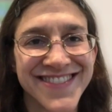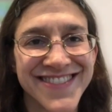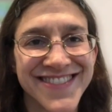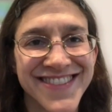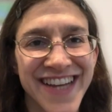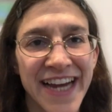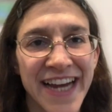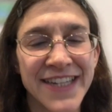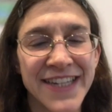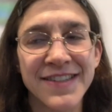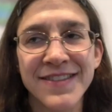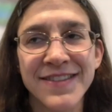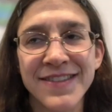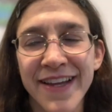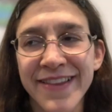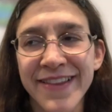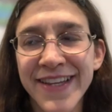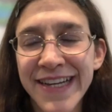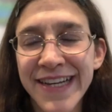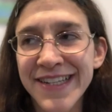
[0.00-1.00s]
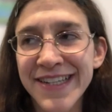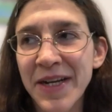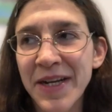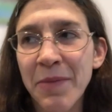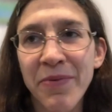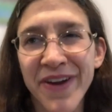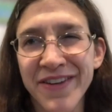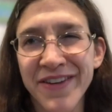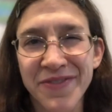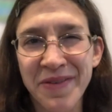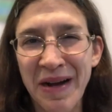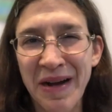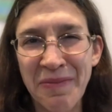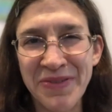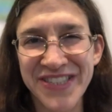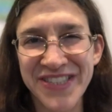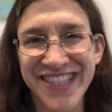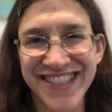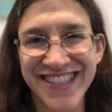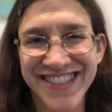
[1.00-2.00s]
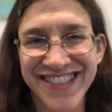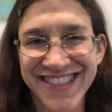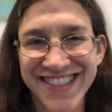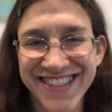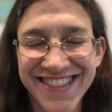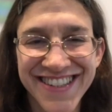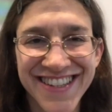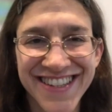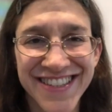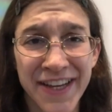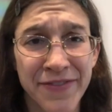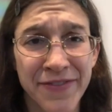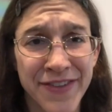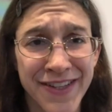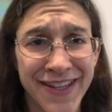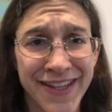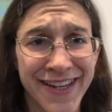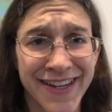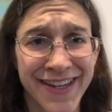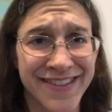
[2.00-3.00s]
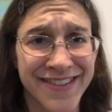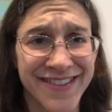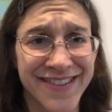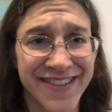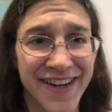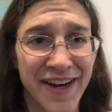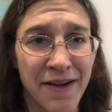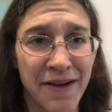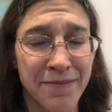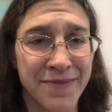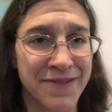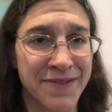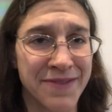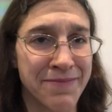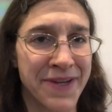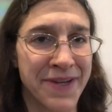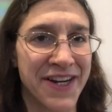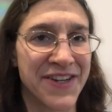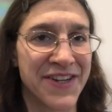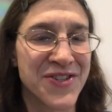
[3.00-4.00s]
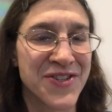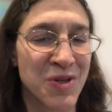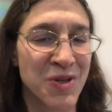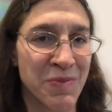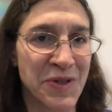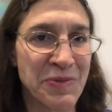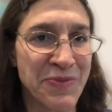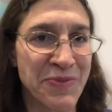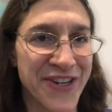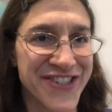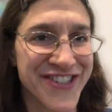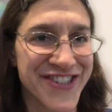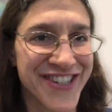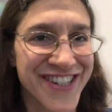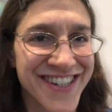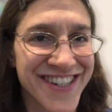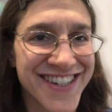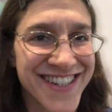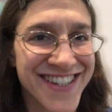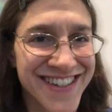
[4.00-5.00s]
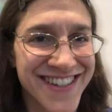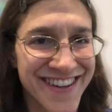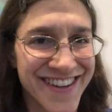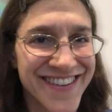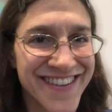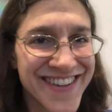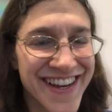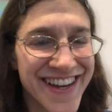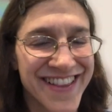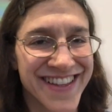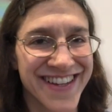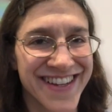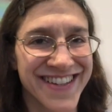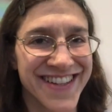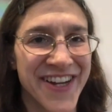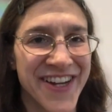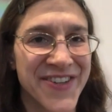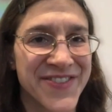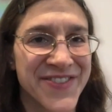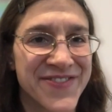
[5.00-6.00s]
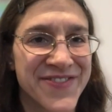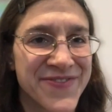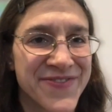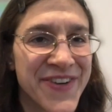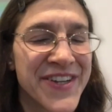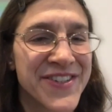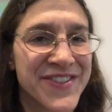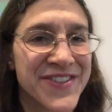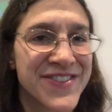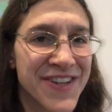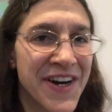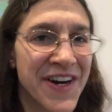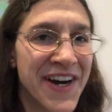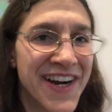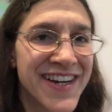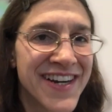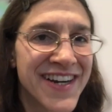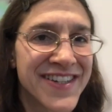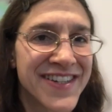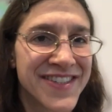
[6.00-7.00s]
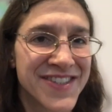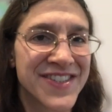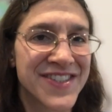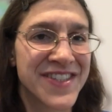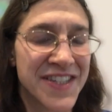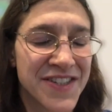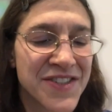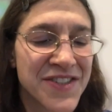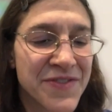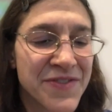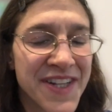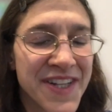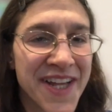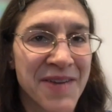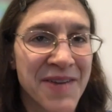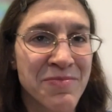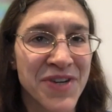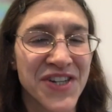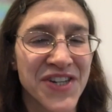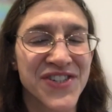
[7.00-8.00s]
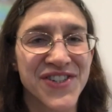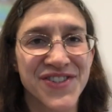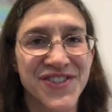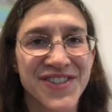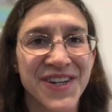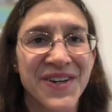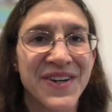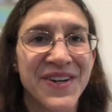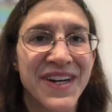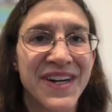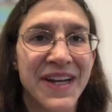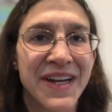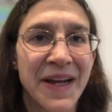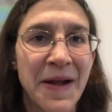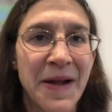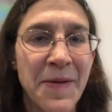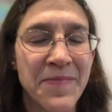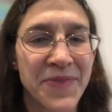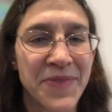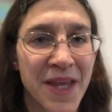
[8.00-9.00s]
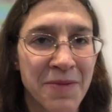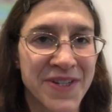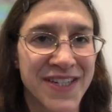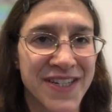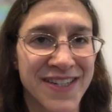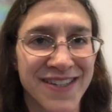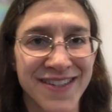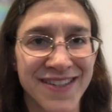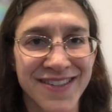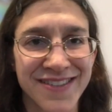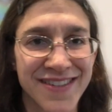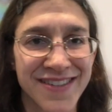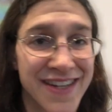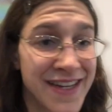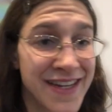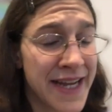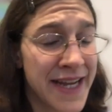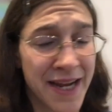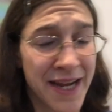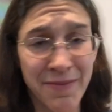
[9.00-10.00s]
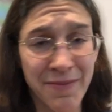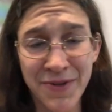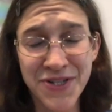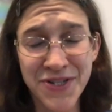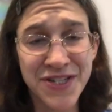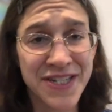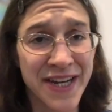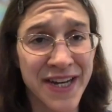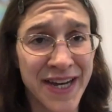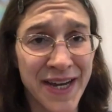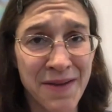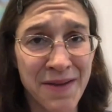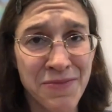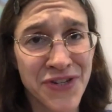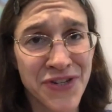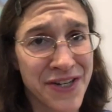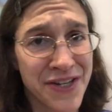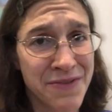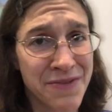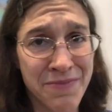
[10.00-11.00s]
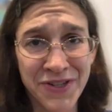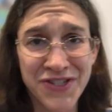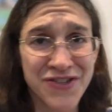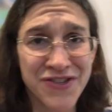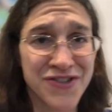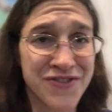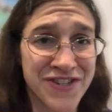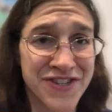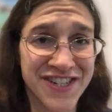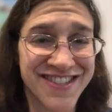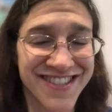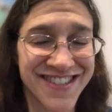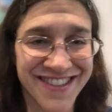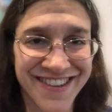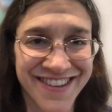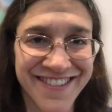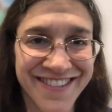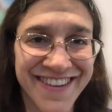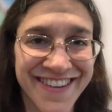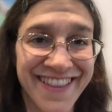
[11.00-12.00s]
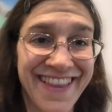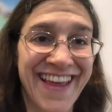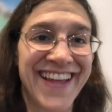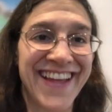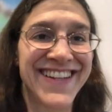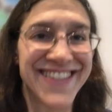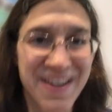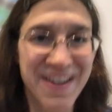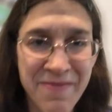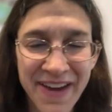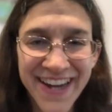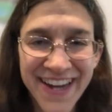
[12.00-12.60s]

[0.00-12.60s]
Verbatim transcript: I just I think I need a break from competition because I feel like I've been under so much pressure. You know, I think a lot of fighters are they just feel a lot of pressure. So I'm gonna take a bunch of time, train a bunch of jujitsu, and then get back